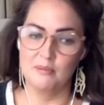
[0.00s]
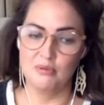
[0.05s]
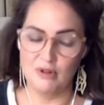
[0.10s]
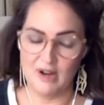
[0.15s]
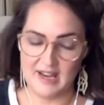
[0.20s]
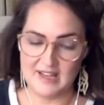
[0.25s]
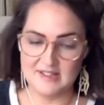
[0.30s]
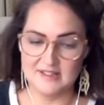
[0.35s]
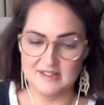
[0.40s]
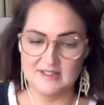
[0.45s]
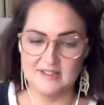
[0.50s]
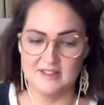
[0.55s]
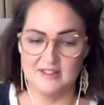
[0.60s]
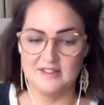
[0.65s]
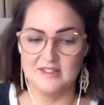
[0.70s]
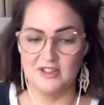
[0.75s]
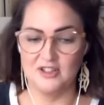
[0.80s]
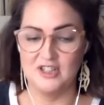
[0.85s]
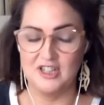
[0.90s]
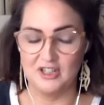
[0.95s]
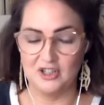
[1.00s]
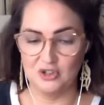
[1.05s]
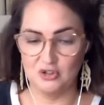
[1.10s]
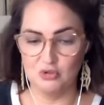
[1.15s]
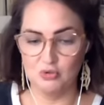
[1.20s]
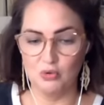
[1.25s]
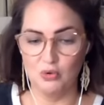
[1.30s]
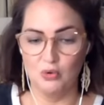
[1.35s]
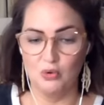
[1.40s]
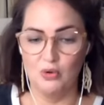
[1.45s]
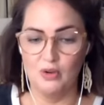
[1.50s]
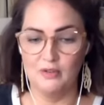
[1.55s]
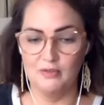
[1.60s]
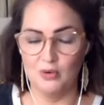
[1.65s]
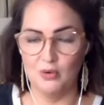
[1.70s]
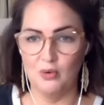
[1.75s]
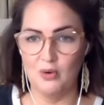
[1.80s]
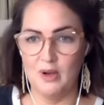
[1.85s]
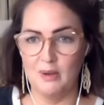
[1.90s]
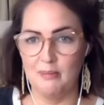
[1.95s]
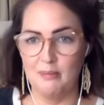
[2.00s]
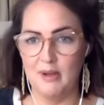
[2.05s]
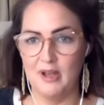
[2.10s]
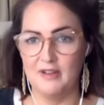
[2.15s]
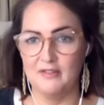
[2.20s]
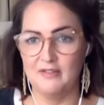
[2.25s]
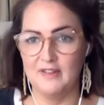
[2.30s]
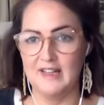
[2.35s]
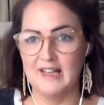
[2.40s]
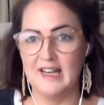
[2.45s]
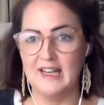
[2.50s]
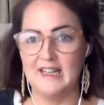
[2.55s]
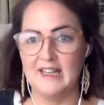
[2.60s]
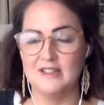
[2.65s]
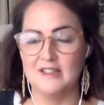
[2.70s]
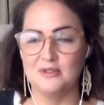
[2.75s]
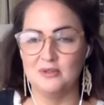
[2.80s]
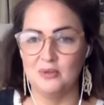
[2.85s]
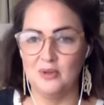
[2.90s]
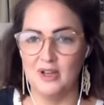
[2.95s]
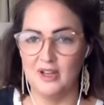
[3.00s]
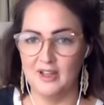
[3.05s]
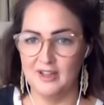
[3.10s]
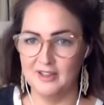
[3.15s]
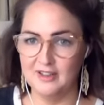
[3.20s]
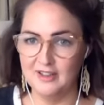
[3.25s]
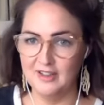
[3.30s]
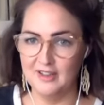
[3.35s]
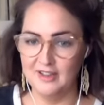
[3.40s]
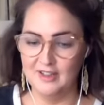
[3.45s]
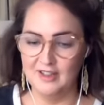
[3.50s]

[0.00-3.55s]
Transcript: pressed. So she had a drawer of all her perfect linens, all her